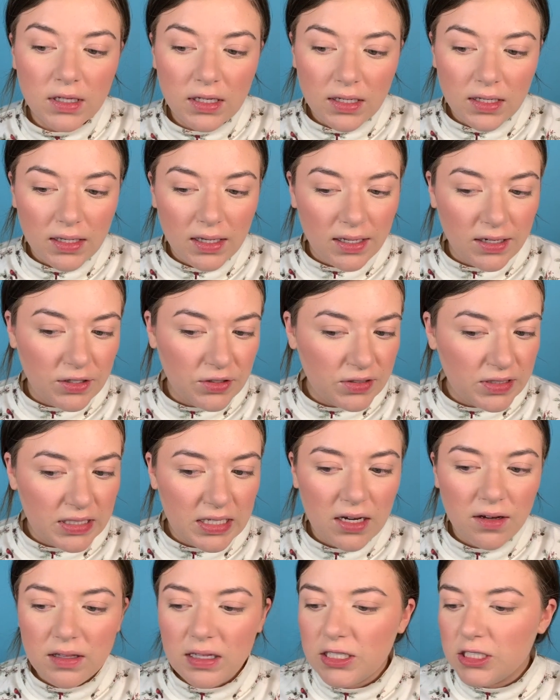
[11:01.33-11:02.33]
And do you see
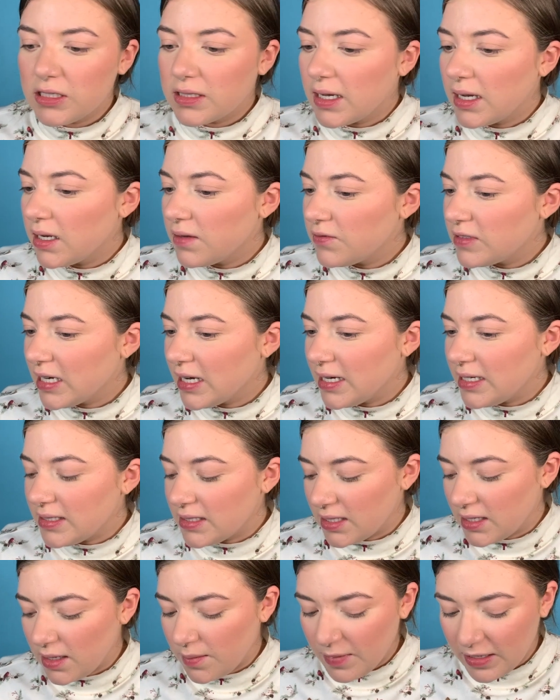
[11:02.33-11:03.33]
how that just kind of ties it
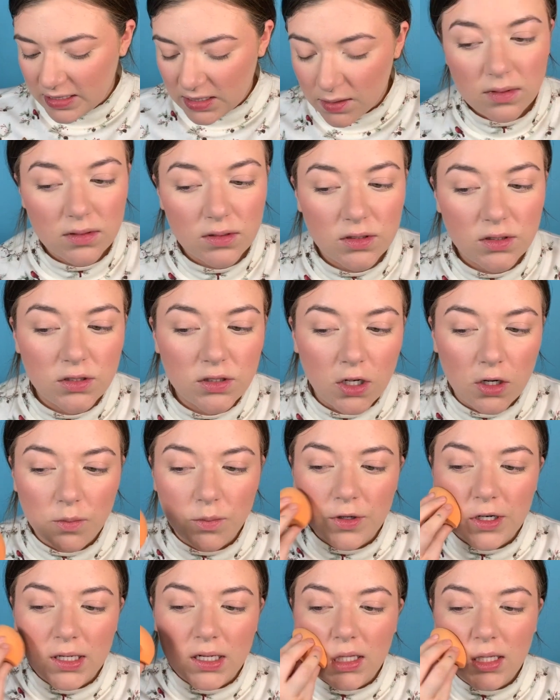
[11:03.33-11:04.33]
in and makes it so
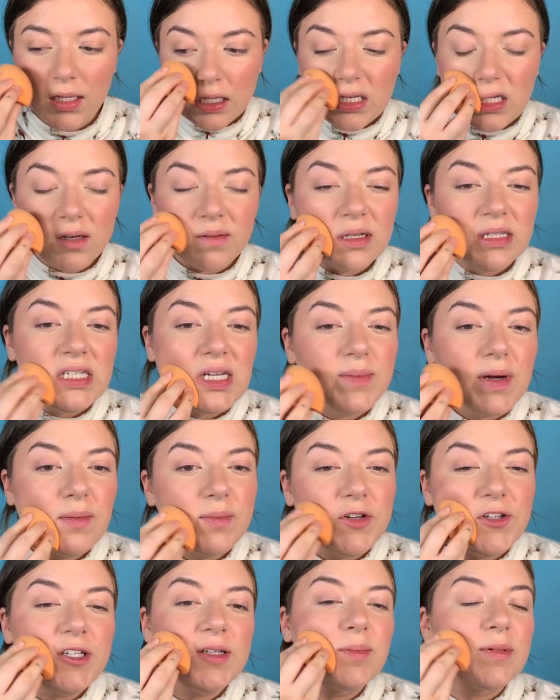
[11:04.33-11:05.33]
pretty? Now I'm going to take my
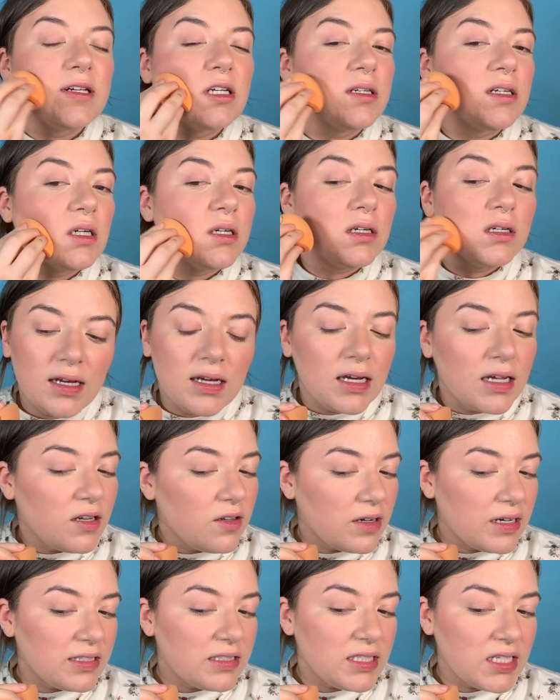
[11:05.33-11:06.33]
beauty blender, and you
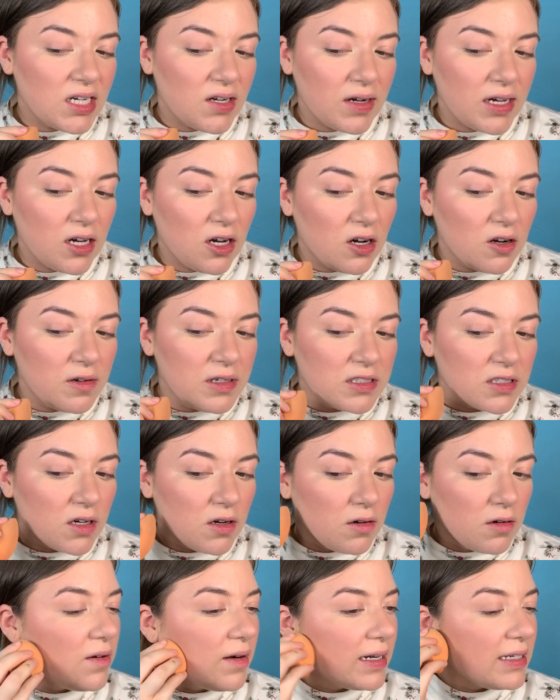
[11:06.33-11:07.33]
guys see how I always
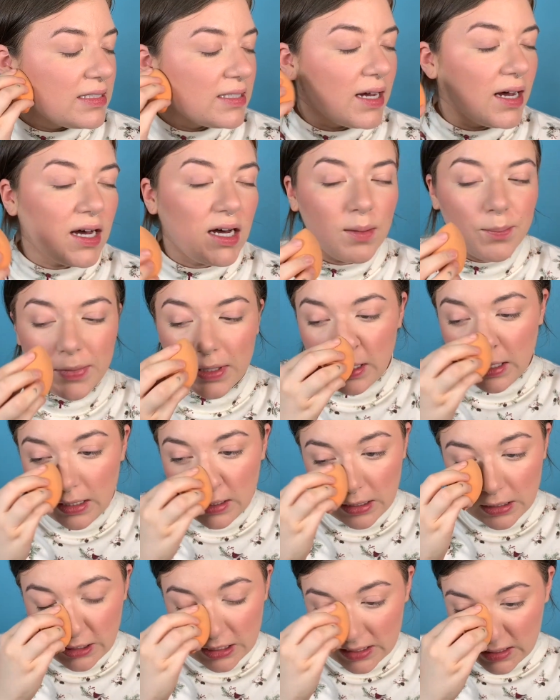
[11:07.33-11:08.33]
go on top
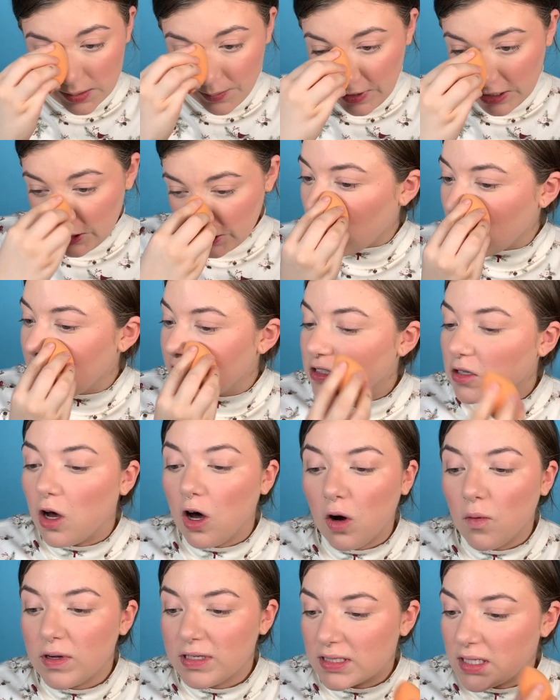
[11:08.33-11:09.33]
just to make sure it's
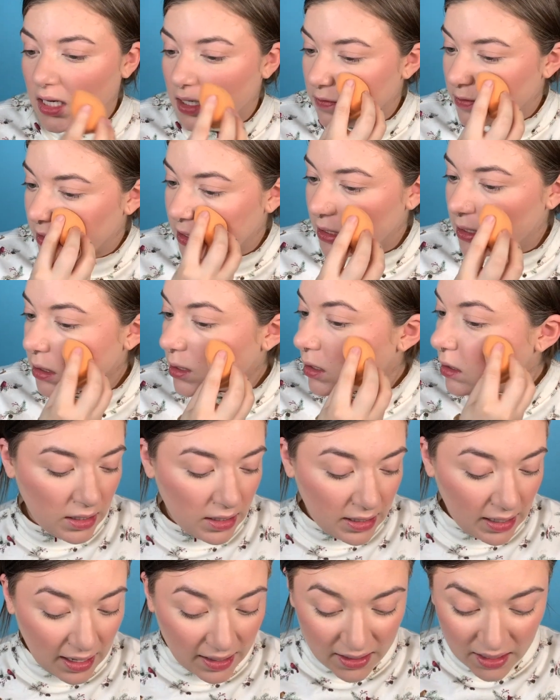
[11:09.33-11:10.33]
always covered.
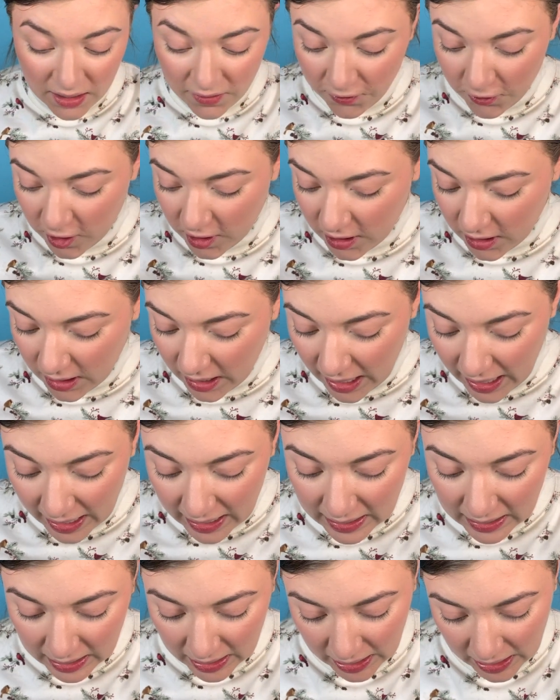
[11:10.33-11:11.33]
And then for
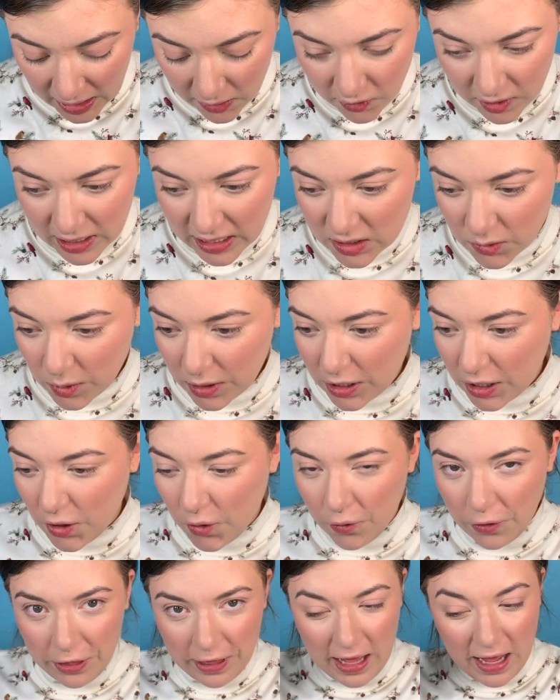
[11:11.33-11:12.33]
highlight, if you guys want to
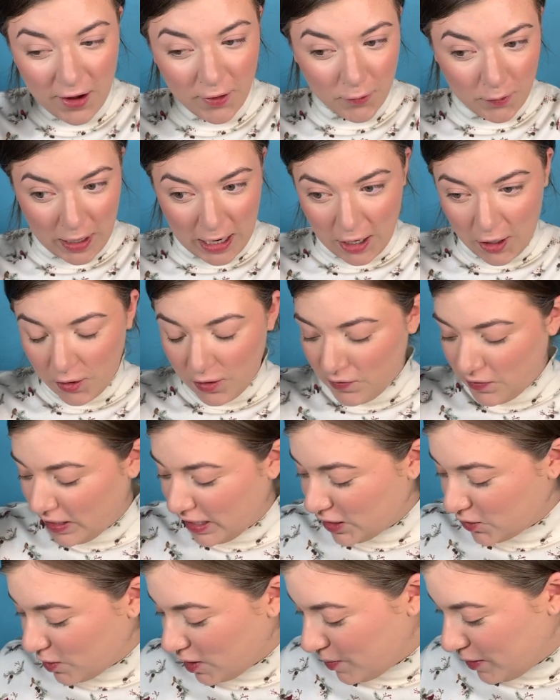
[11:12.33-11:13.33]
go that route, if you
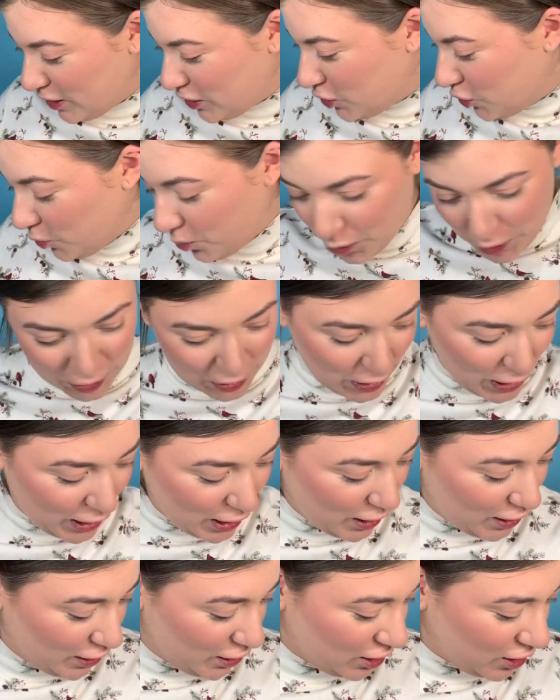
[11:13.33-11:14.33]
guys want to be super
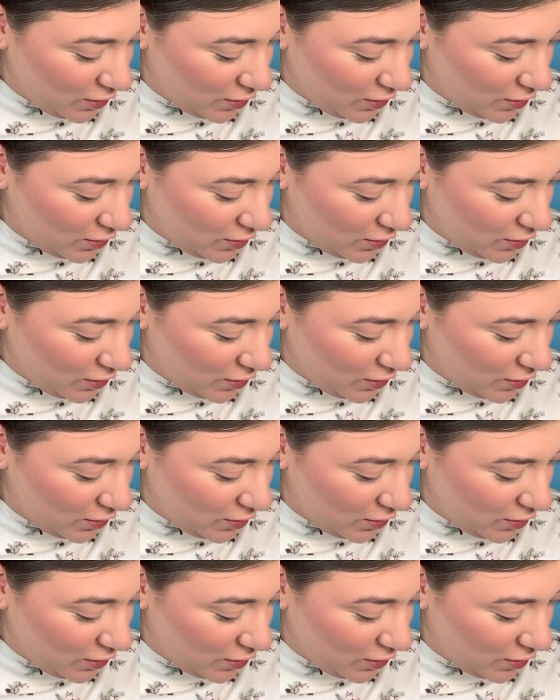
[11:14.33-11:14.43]
snatched,